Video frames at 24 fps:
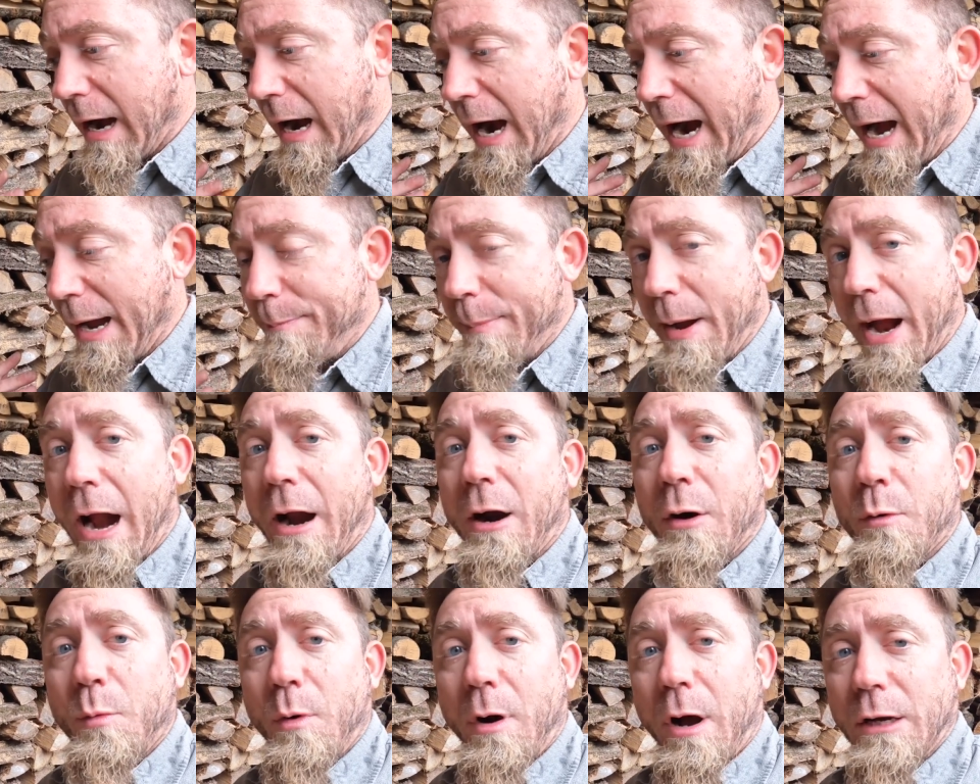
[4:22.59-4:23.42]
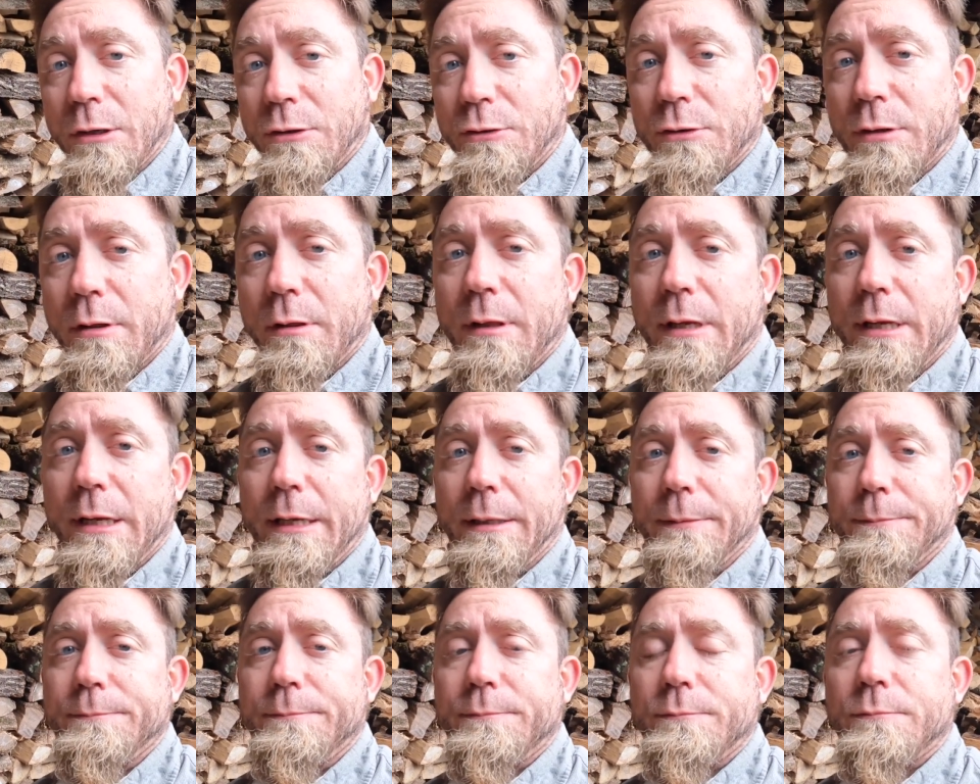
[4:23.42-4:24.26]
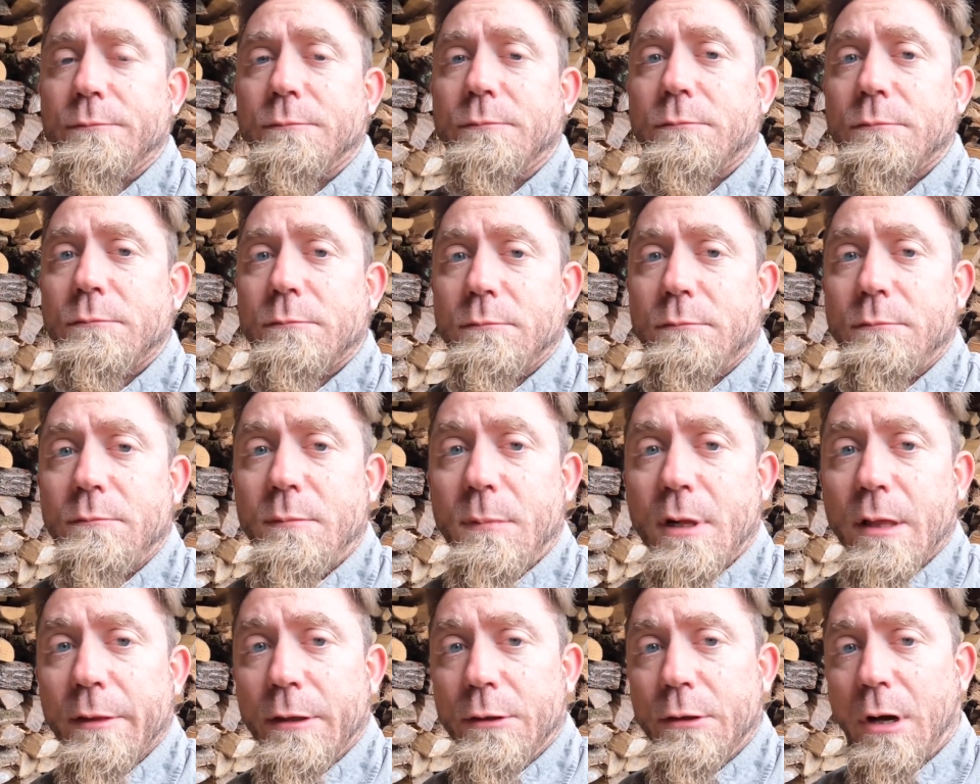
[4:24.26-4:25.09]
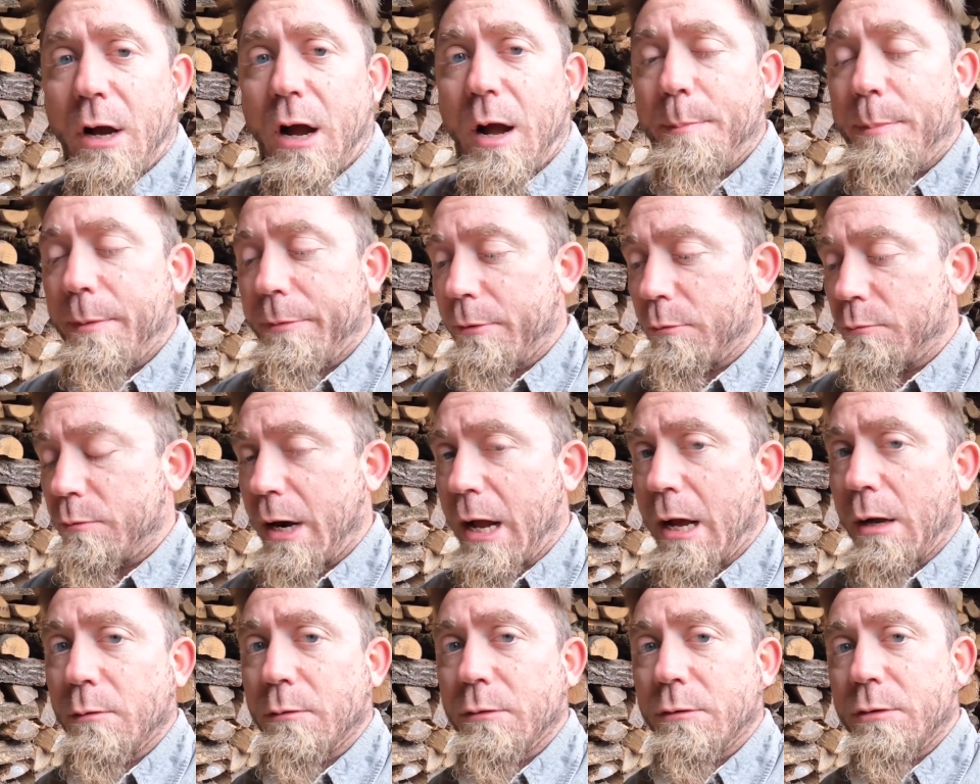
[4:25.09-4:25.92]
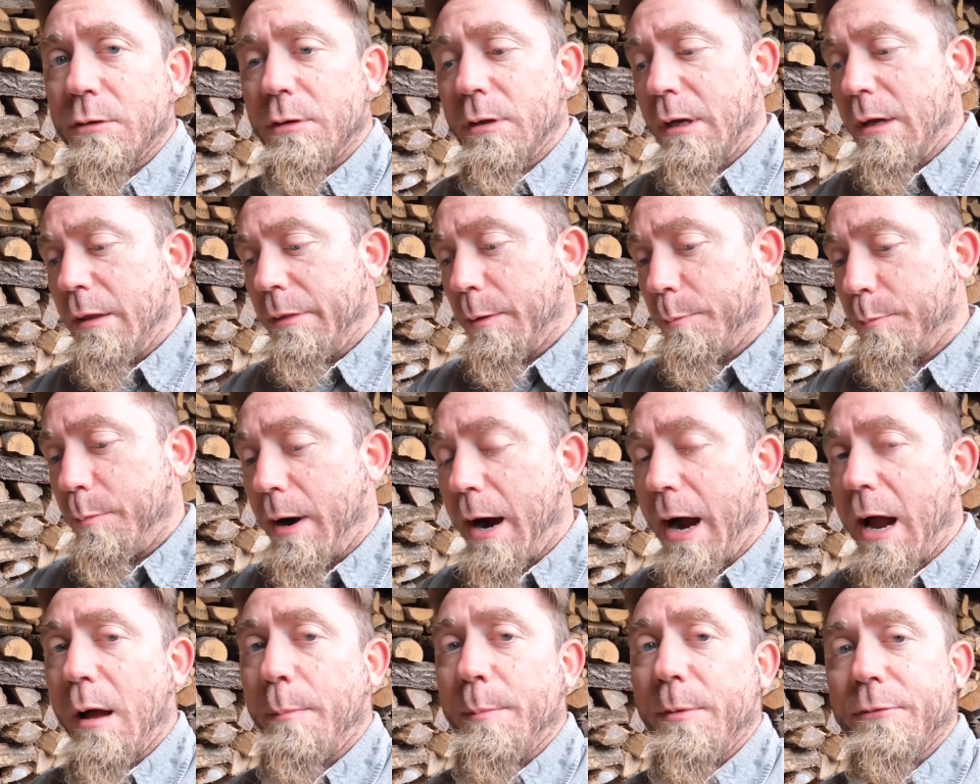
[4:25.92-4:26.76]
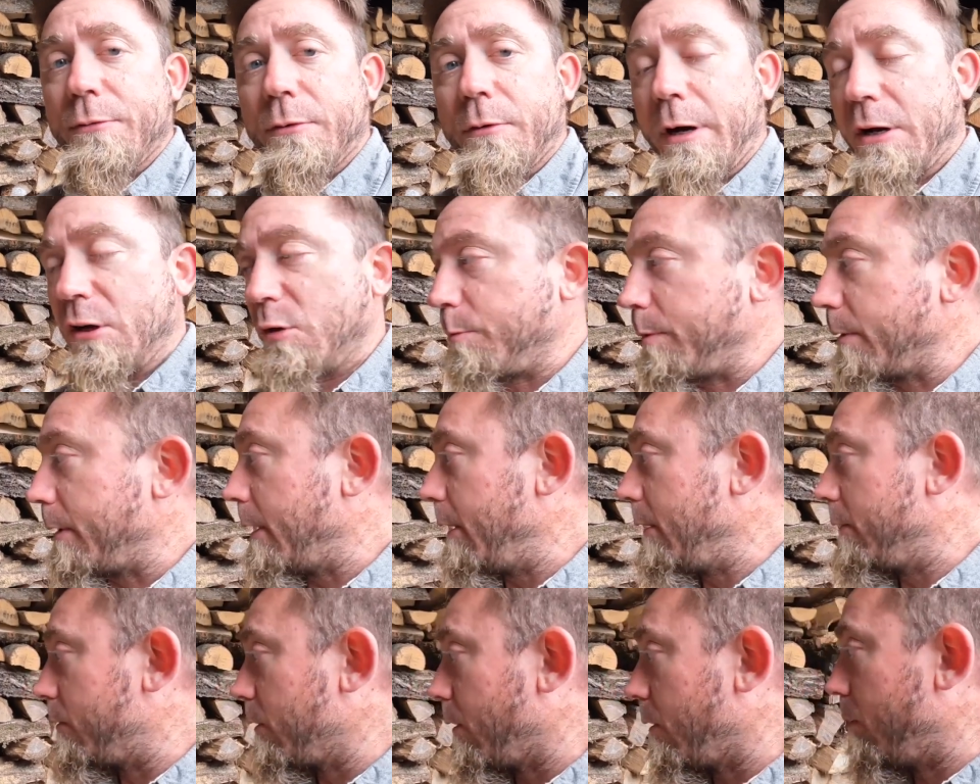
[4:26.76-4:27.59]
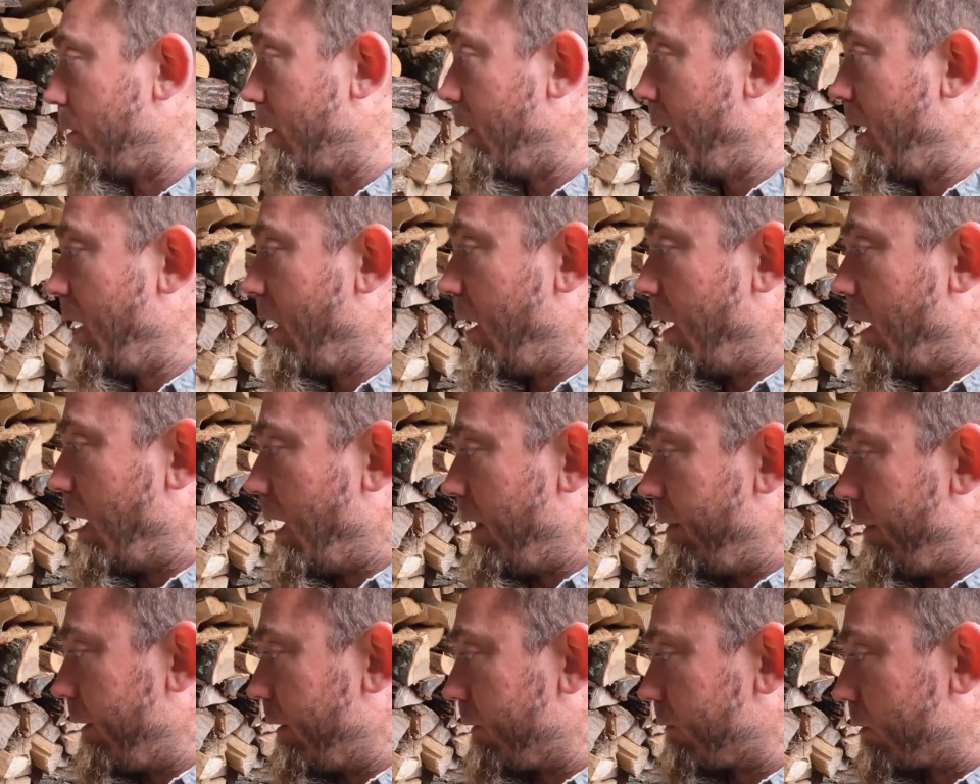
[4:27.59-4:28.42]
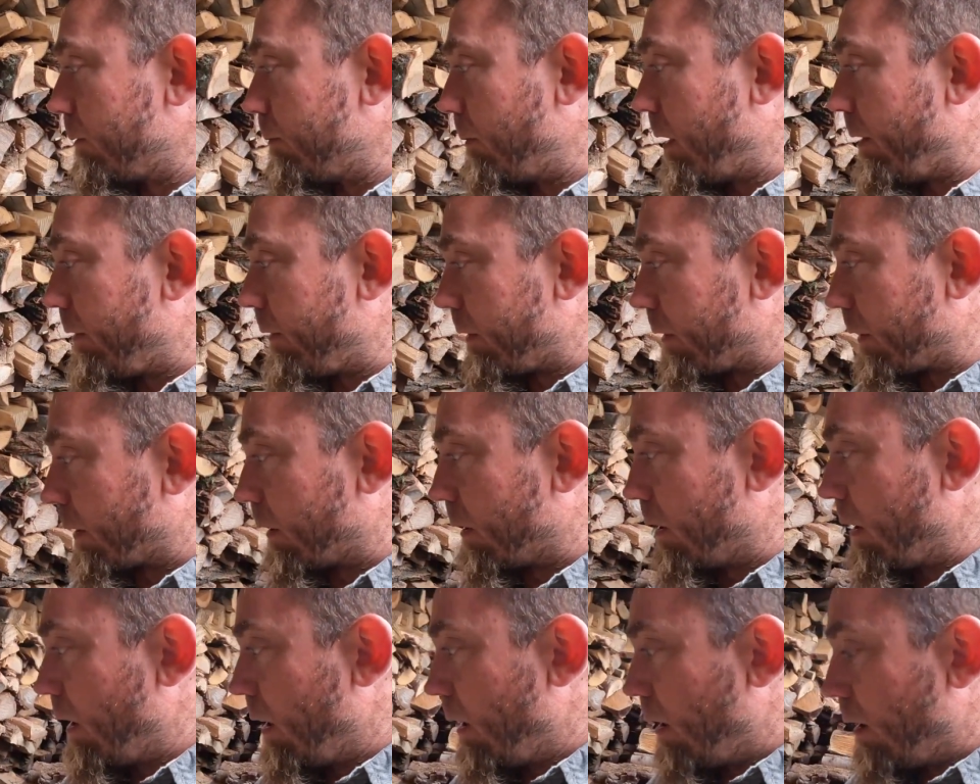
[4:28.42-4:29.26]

I power washed the top of the rounds, the pile, before I split it. So, and there's some other